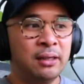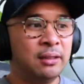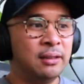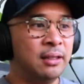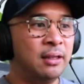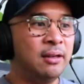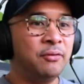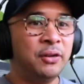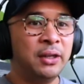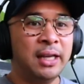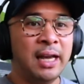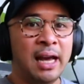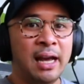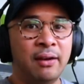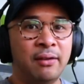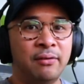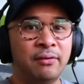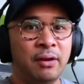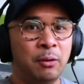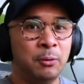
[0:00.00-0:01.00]
I
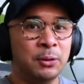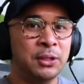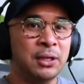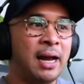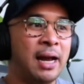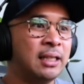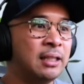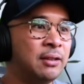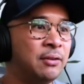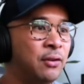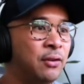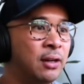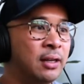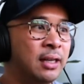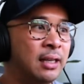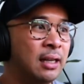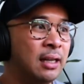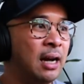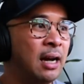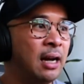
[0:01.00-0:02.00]
wasn't active on
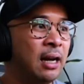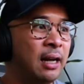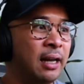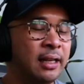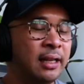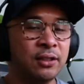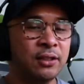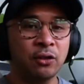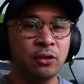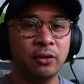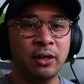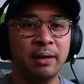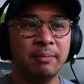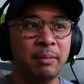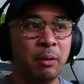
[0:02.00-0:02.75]
Instagram.